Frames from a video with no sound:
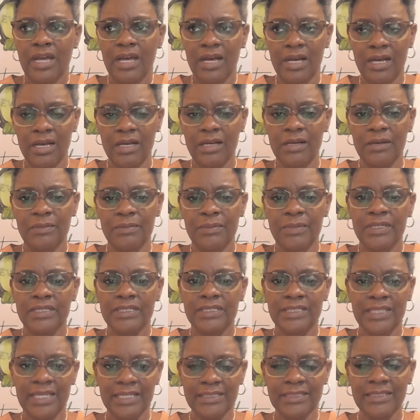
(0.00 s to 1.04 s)

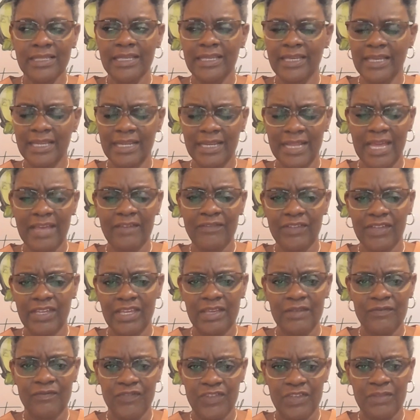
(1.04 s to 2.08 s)
Yes, they can. I
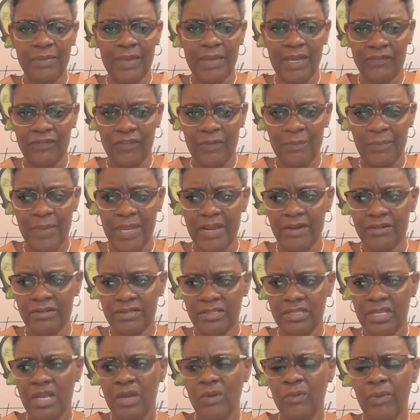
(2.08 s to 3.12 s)
even get feedback from
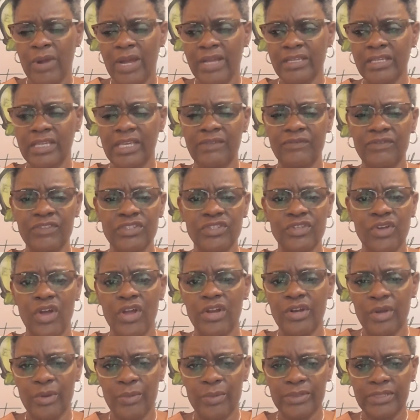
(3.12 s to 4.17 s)
parents. Why are you giving this
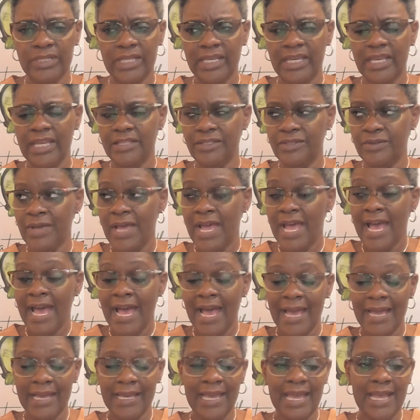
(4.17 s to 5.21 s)
hard homework? They can't do it.
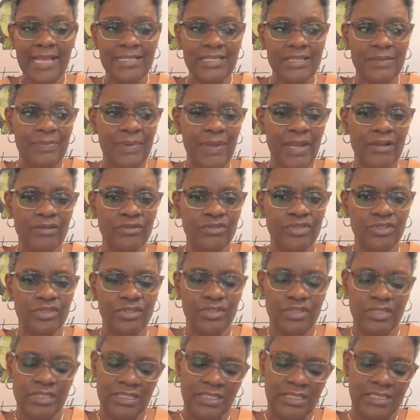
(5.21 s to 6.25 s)
I ask the
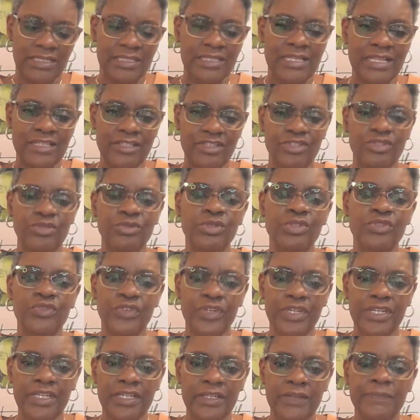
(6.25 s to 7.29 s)
parents, let the students
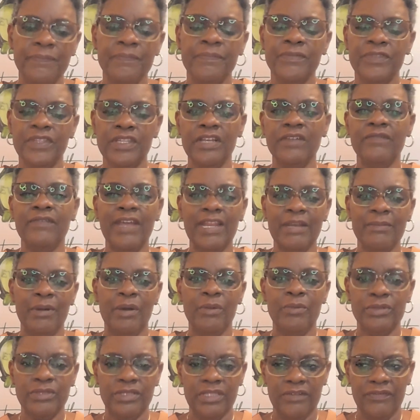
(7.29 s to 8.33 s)
read, then they write
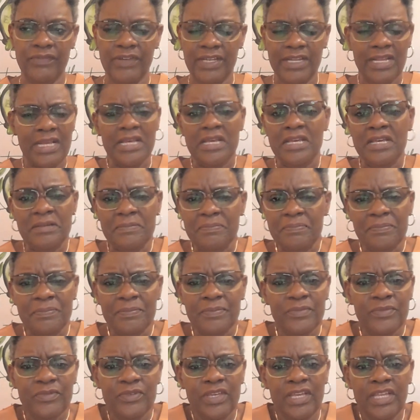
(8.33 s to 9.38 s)
about what they read.
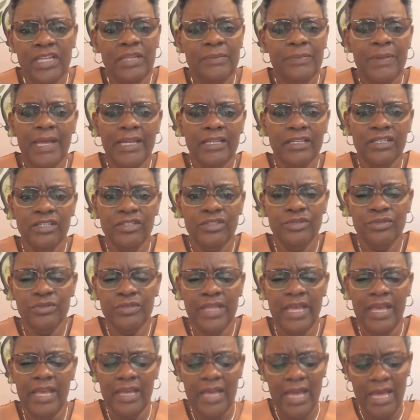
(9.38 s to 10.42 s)
Anybody can
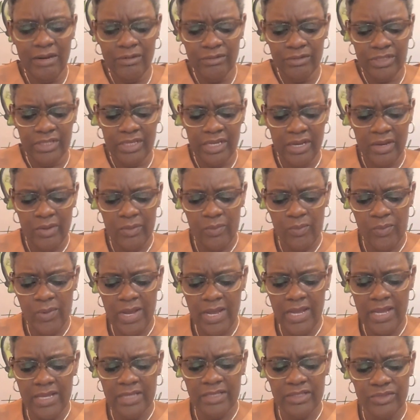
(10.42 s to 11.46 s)
do that. I don't care
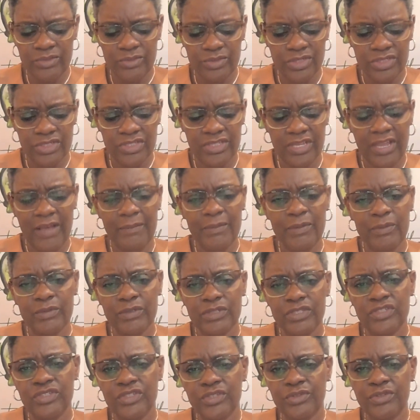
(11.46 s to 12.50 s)
what. You just tell me
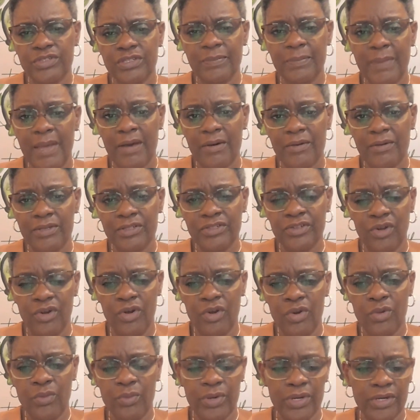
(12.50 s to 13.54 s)
what the story's about in
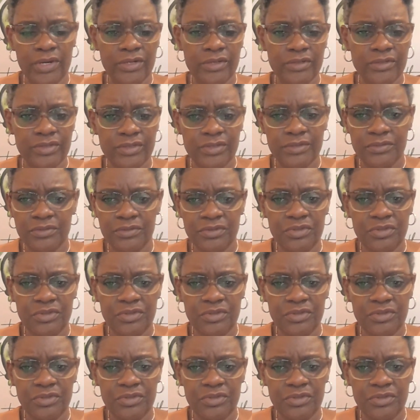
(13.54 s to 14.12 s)
your own words.